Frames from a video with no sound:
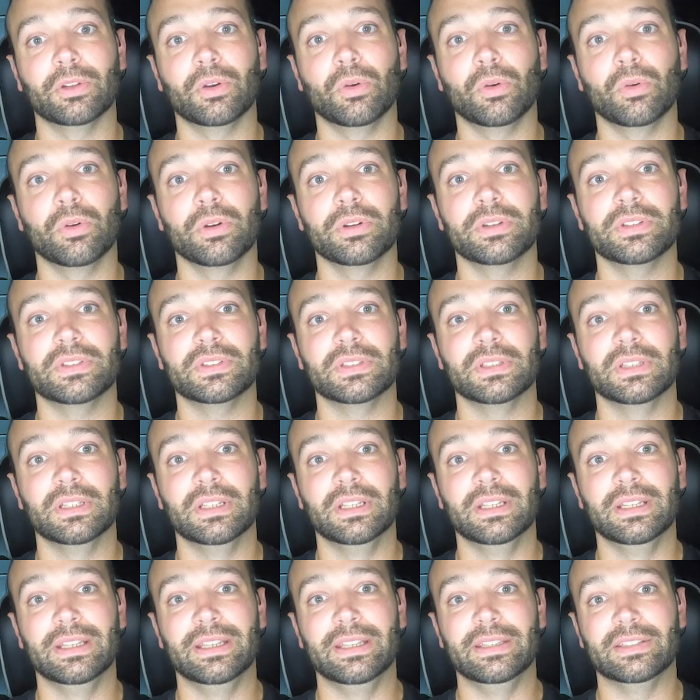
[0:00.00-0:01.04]
course
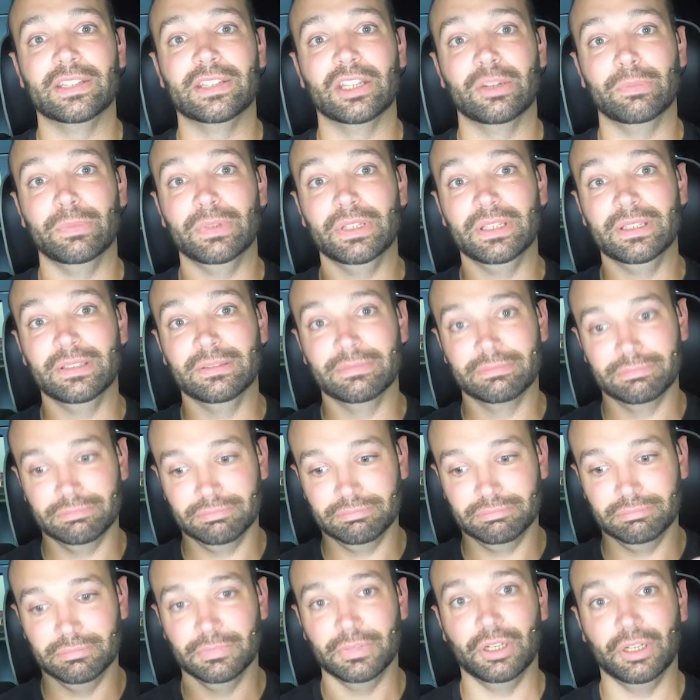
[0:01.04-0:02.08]
is going to be
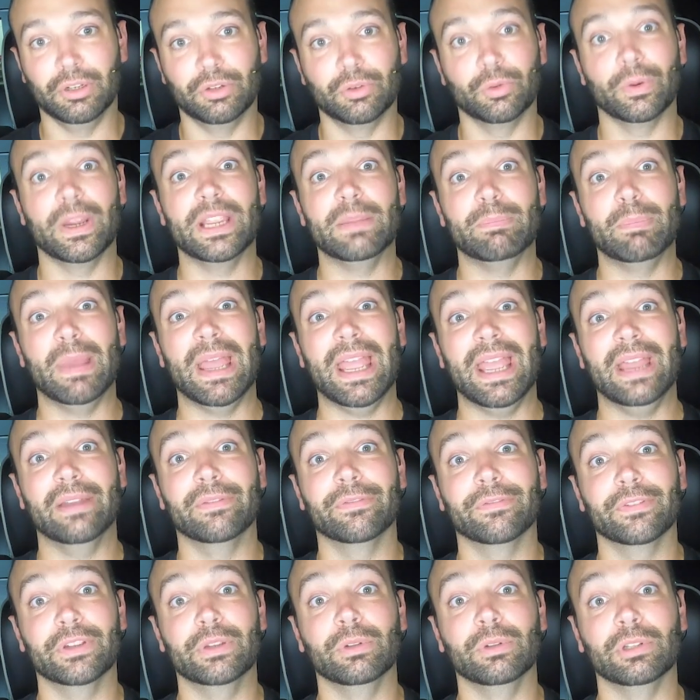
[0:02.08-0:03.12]
a great pad
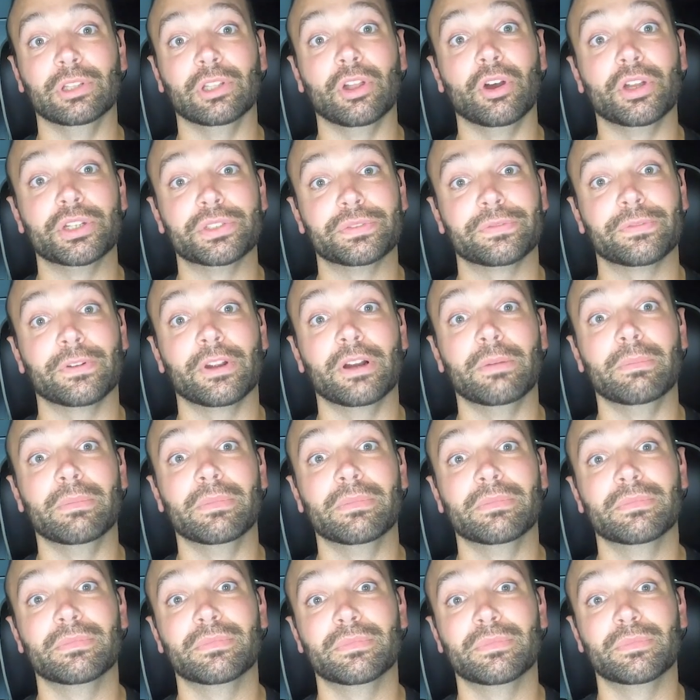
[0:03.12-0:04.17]
for you to launch from
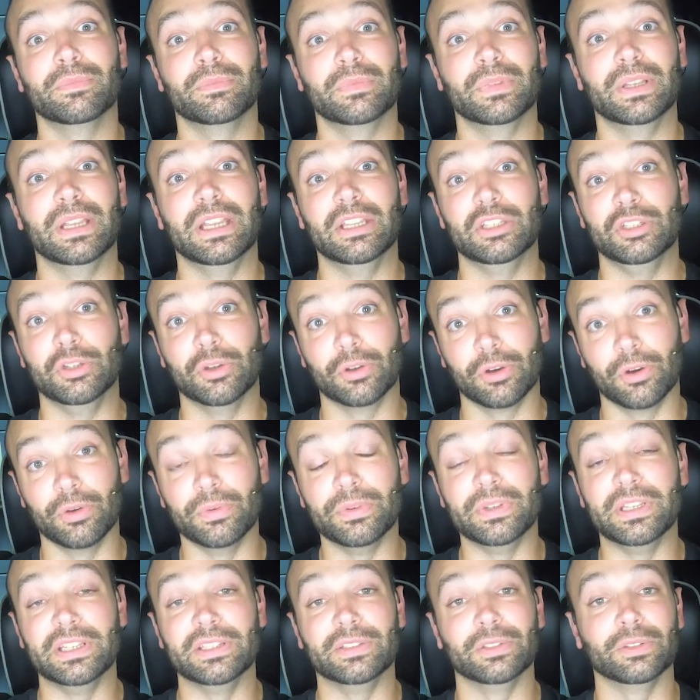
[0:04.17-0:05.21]
in your
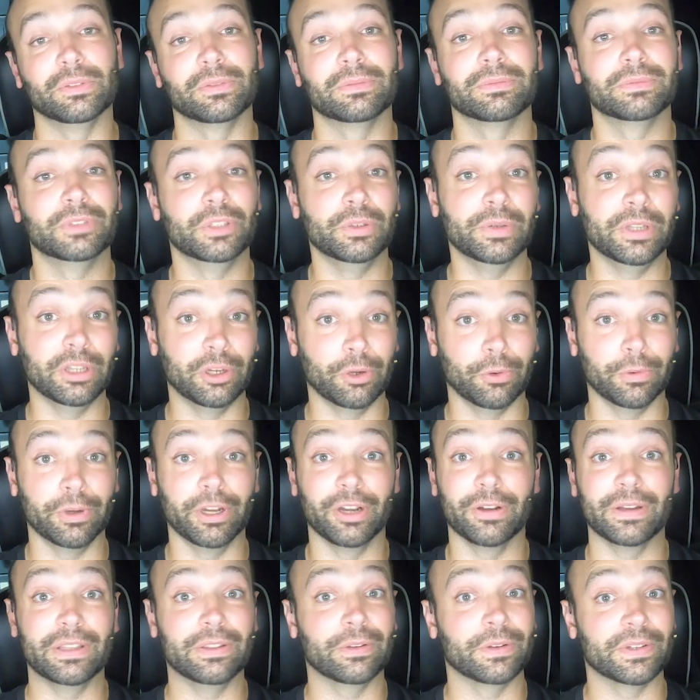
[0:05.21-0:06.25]
own diesel tuning
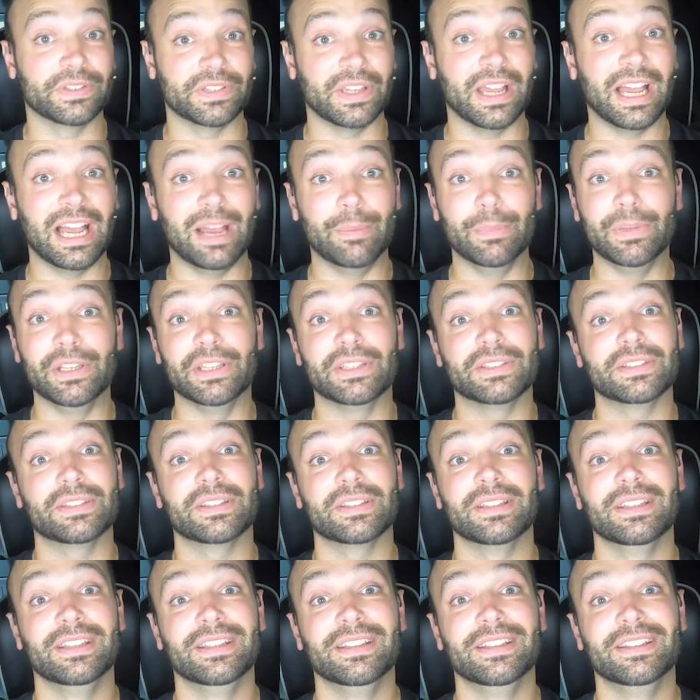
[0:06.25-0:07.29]
career, either as a hobbyist
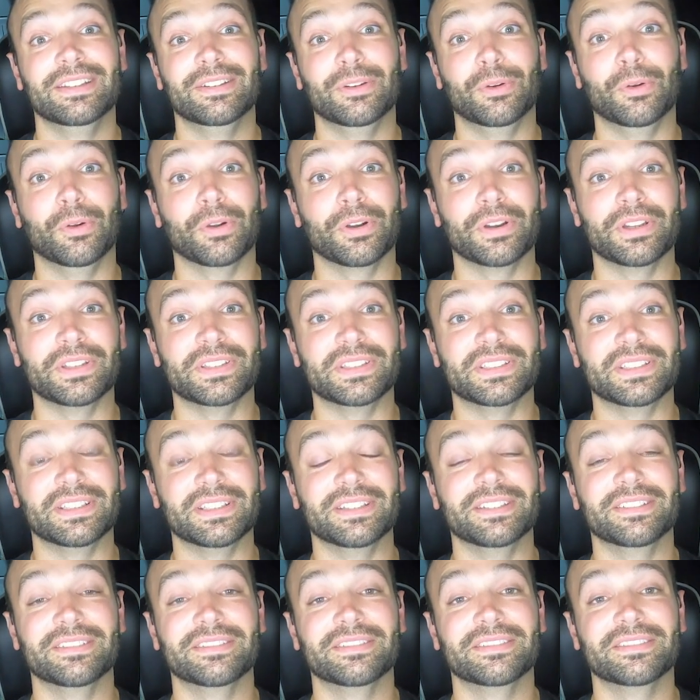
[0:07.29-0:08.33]
or as
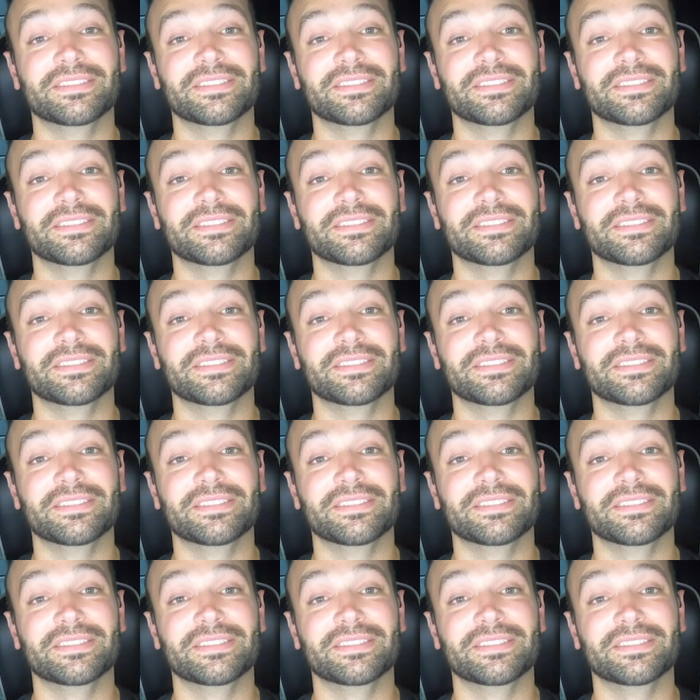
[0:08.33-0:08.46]
a